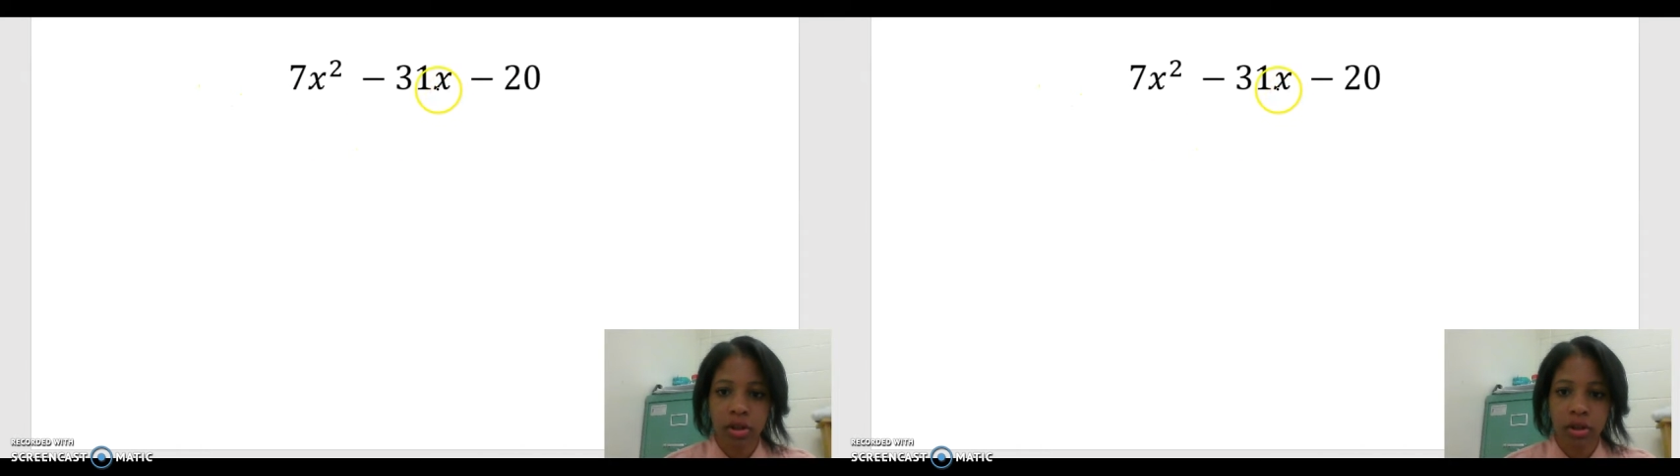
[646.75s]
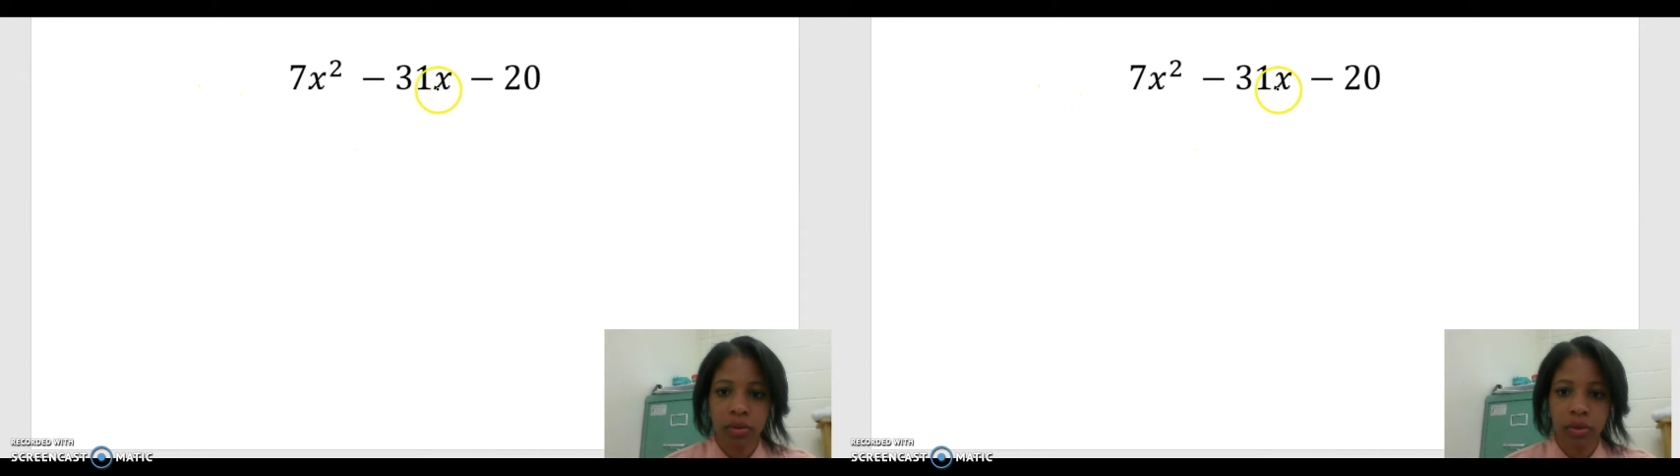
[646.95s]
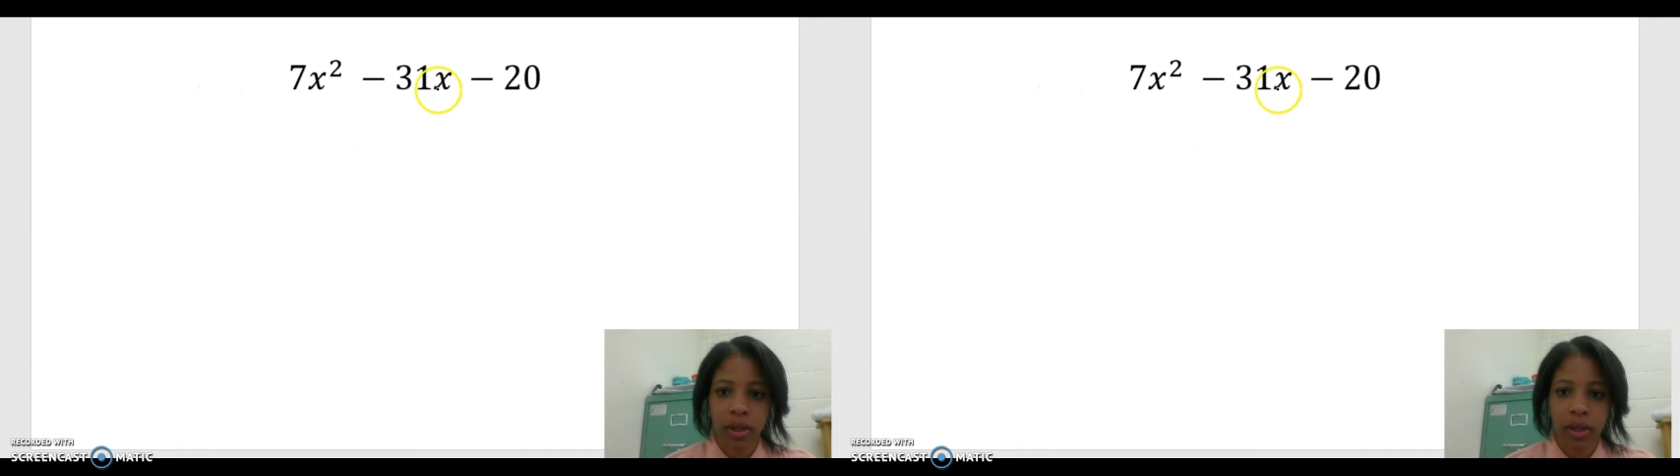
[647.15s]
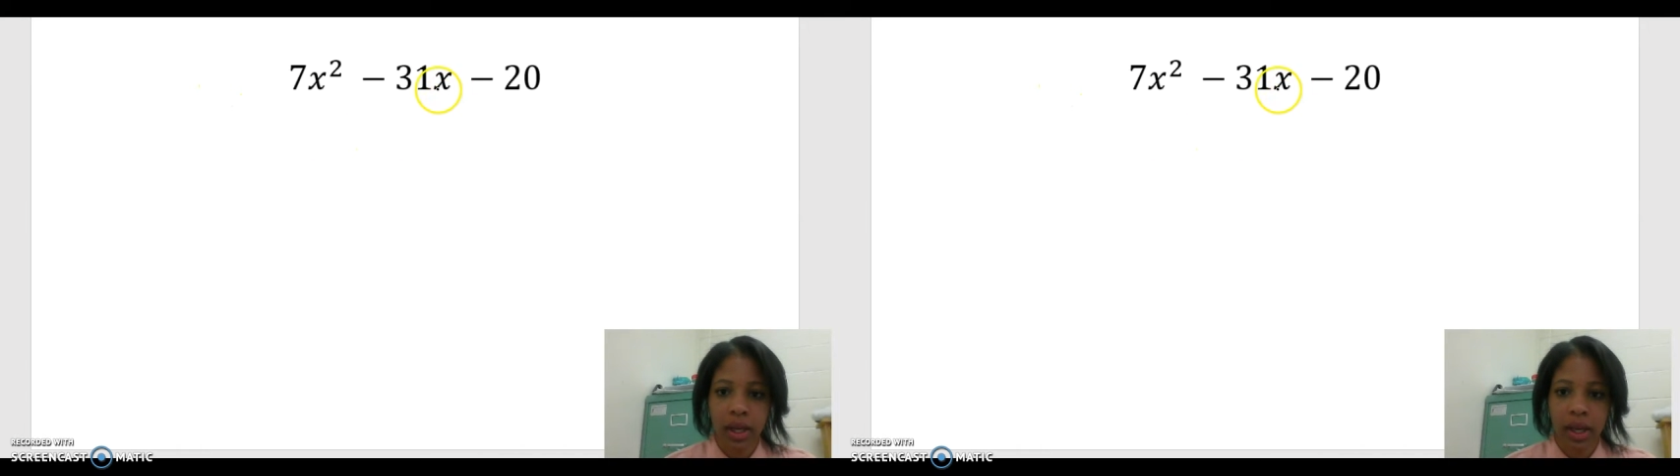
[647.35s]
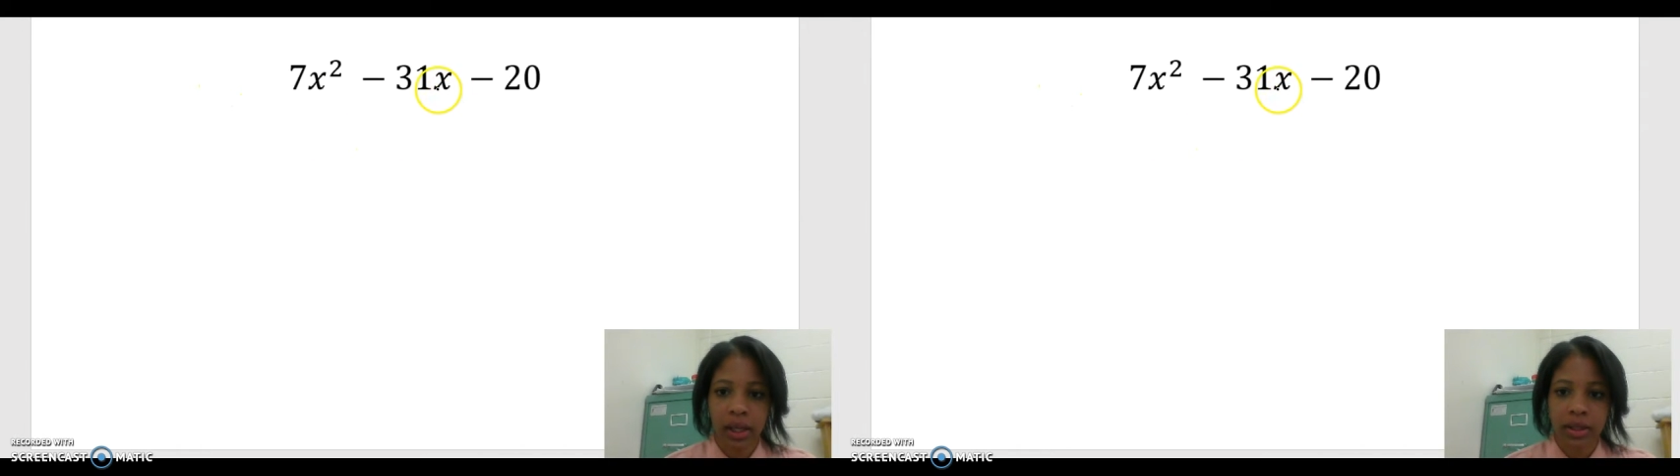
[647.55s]

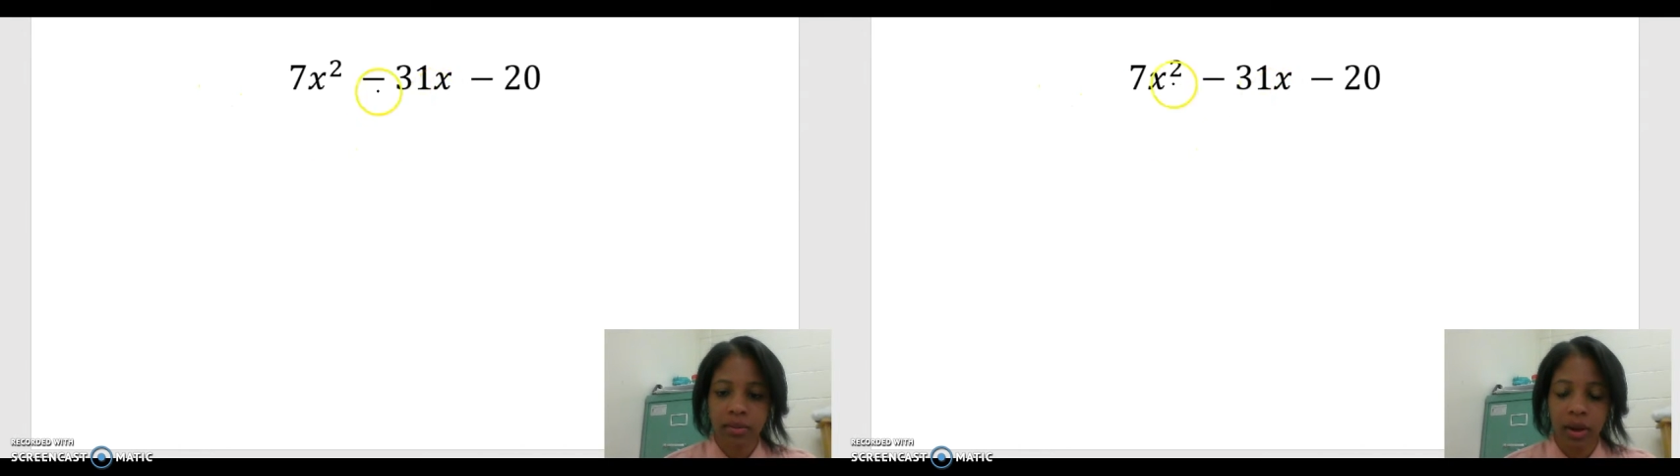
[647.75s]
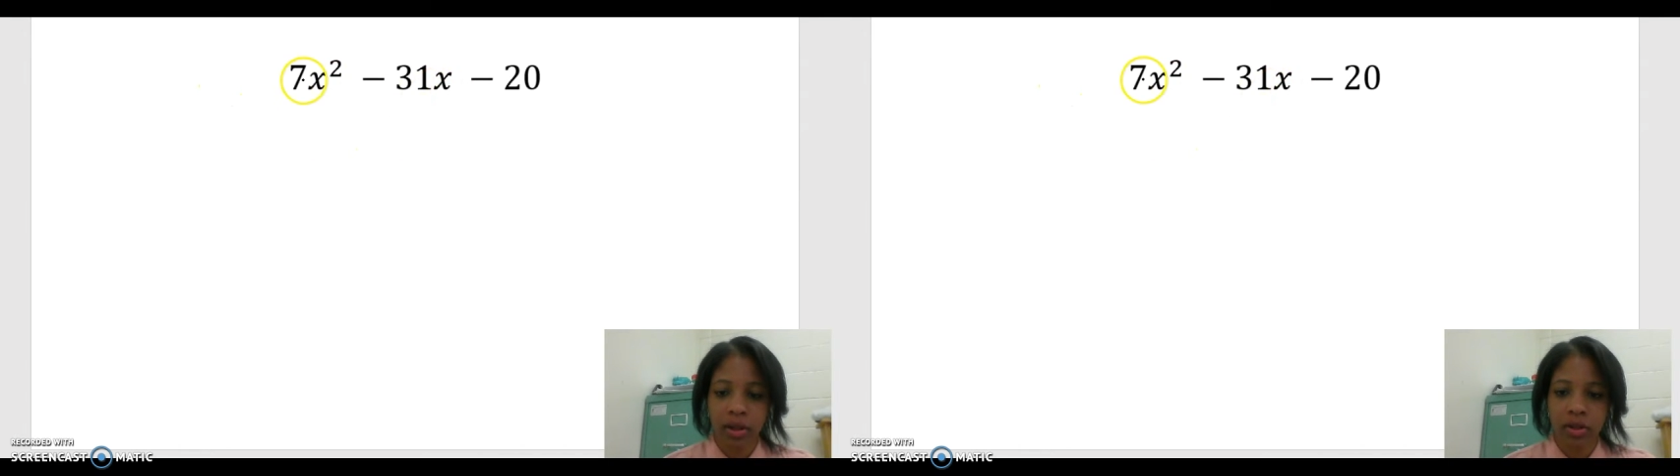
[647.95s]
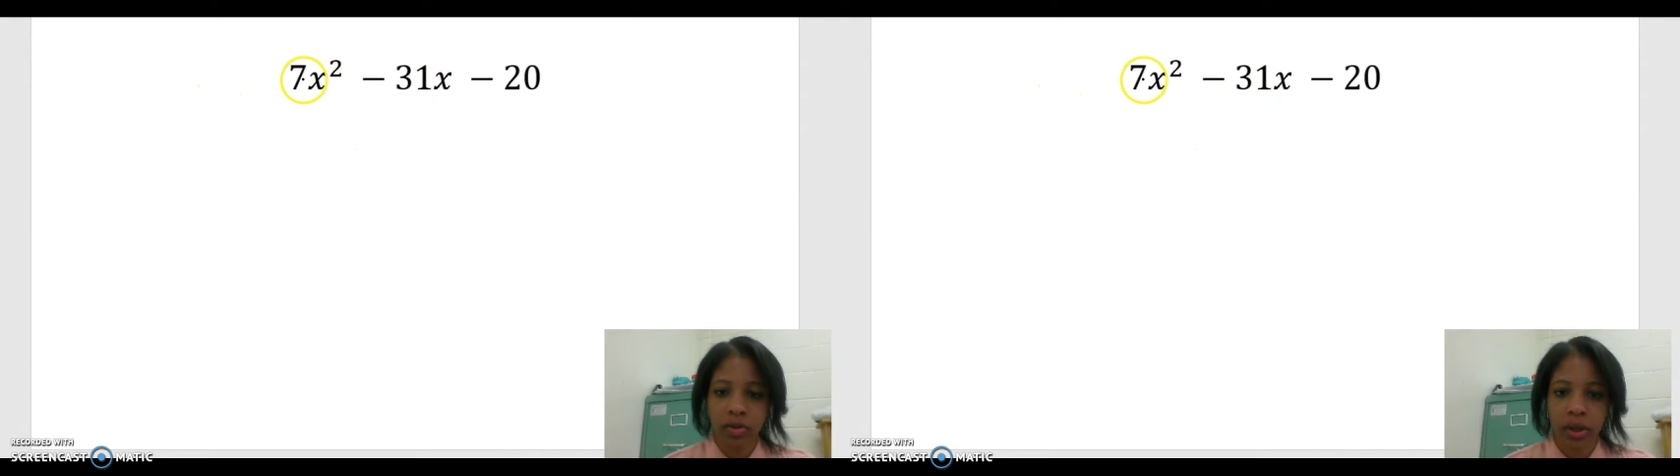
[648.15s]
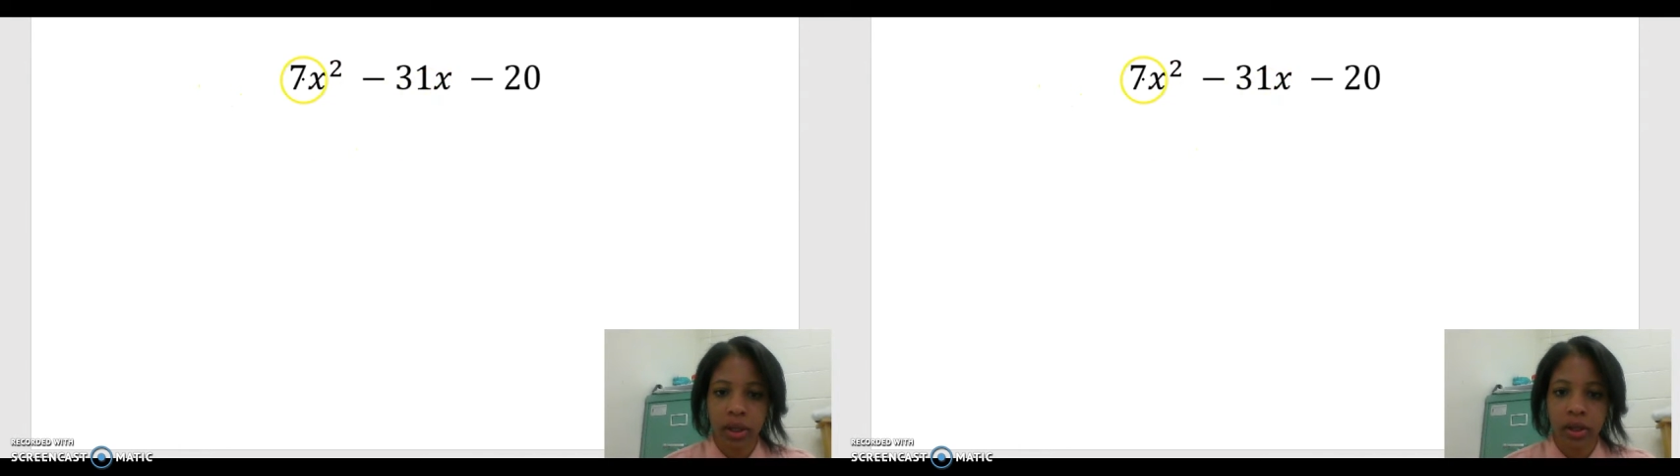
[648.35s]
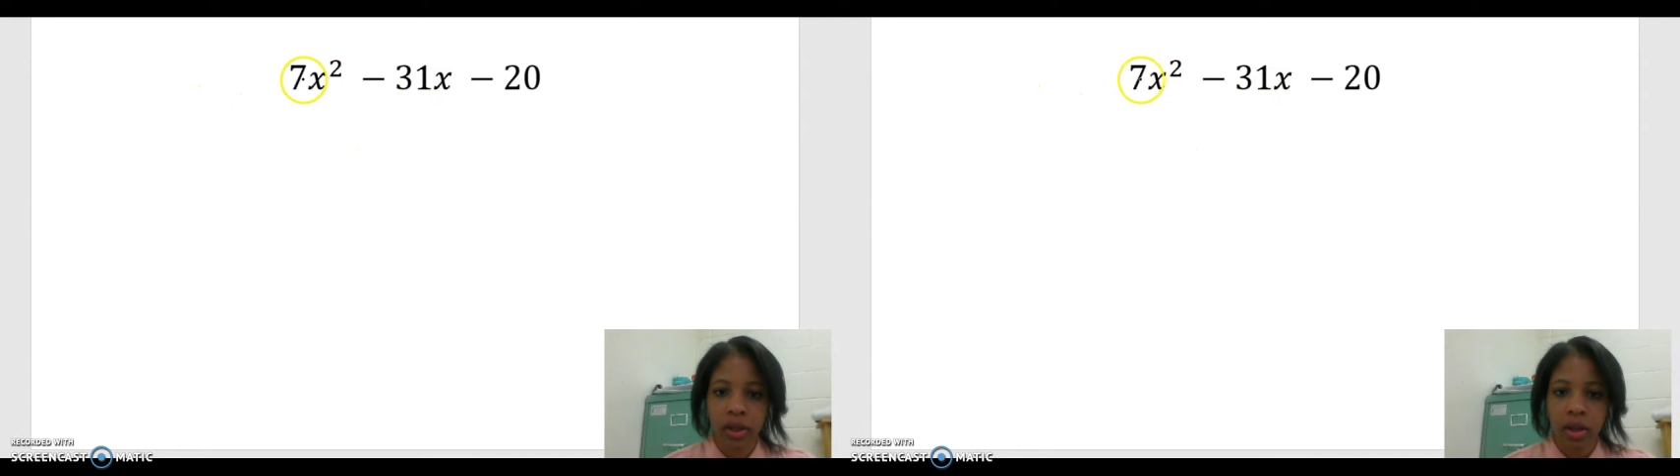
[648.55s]
31x minus 20,